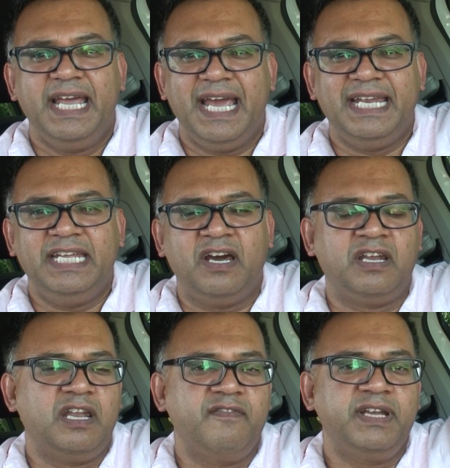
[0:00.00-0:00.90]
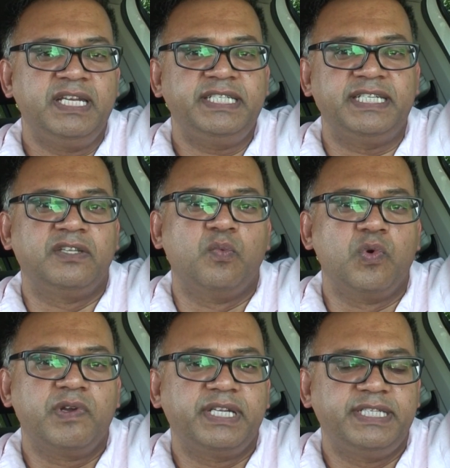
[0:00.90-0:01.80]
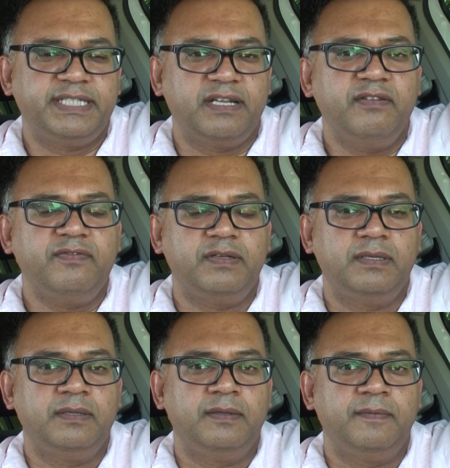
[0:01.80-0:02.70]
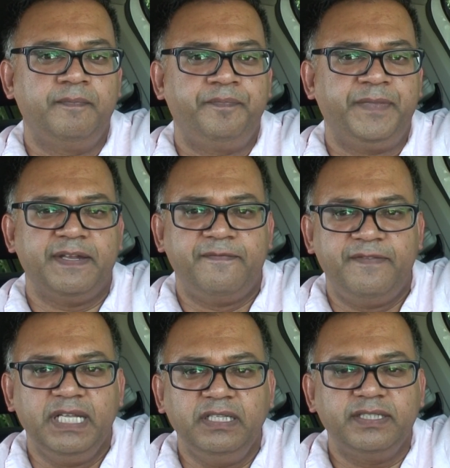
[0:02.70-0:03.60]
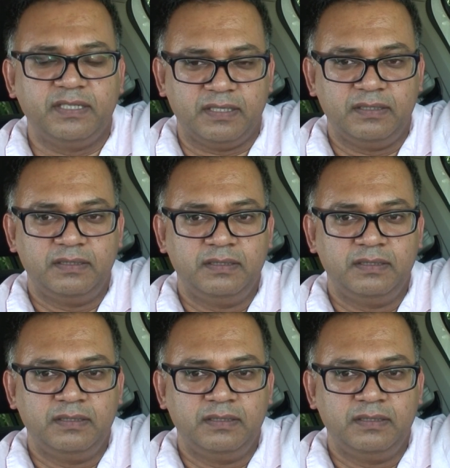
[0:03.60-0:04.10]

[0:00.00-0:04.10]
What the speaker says: any unlovingness in the word itself? It feels good.